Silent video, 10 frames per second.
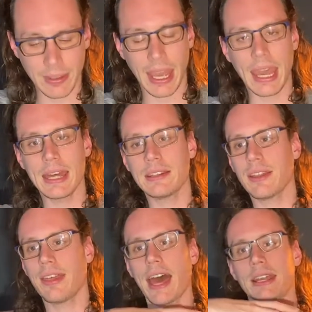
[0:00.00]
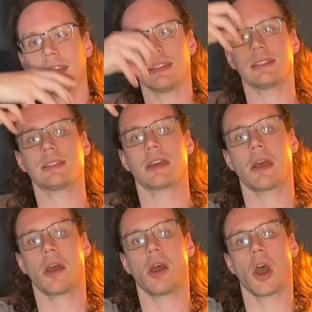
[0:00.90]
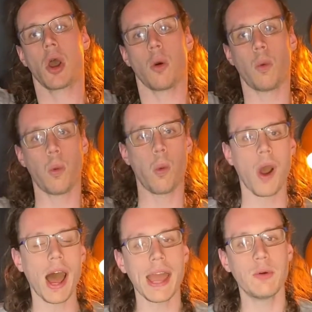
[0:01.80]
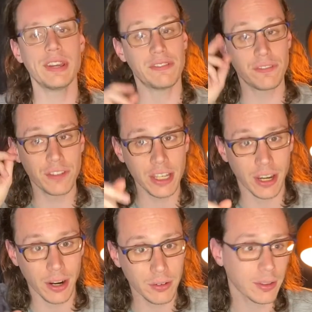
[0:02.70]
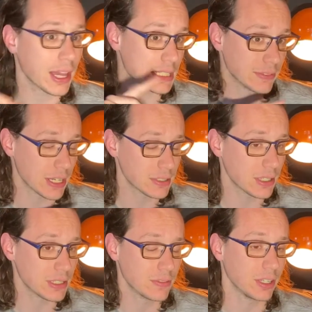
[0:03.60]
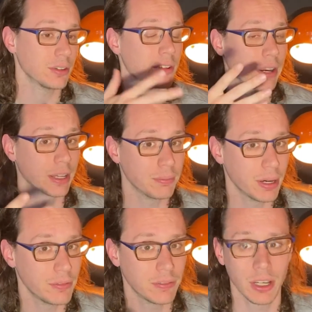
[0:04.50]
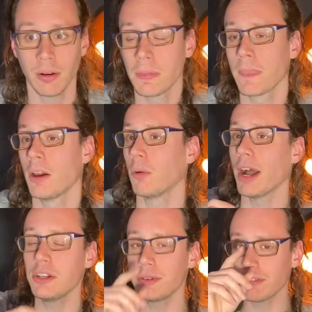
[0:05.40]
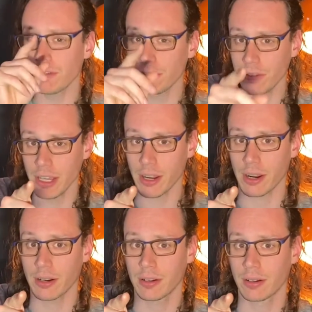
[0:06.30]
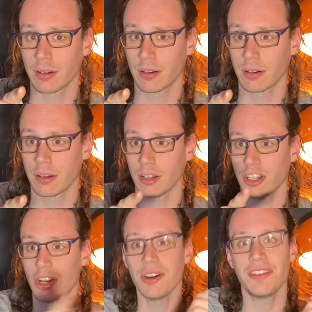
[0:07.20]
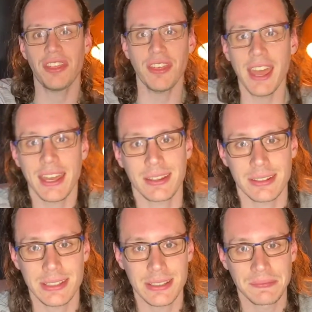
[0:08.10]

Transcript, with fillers: And that is why we fear, as of yesterday's video talking about fear, why do we fear good things?